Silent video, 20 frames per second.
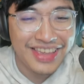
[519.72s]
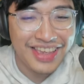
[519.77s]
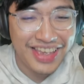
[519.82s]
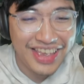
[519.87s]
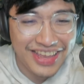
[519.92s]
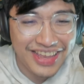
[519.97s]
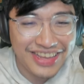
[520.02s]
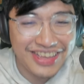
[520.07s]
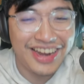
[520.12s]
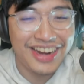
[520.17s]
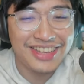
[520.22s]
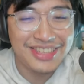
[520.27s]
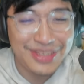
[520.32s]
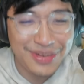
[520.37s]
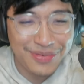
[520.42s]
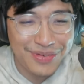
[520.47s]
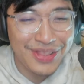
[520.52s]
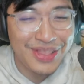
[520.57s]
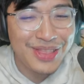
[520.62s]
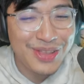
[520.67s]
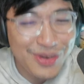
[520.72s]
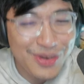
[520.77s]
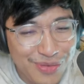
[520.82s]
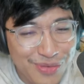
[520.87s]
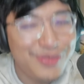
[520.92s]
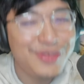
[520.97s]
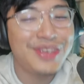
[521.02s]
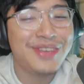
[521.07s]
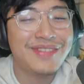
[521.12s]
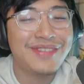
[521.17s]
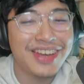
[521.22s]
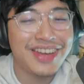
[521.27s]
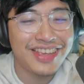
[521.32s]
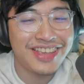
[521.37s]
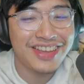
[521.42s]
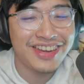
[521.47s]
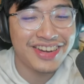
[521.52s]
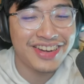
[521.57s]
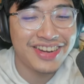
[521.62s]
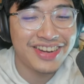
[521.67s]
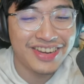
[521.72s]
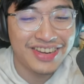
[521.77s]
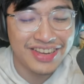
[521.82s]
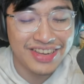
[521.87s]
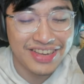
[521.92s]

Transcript: And got a chew for Luffy right here.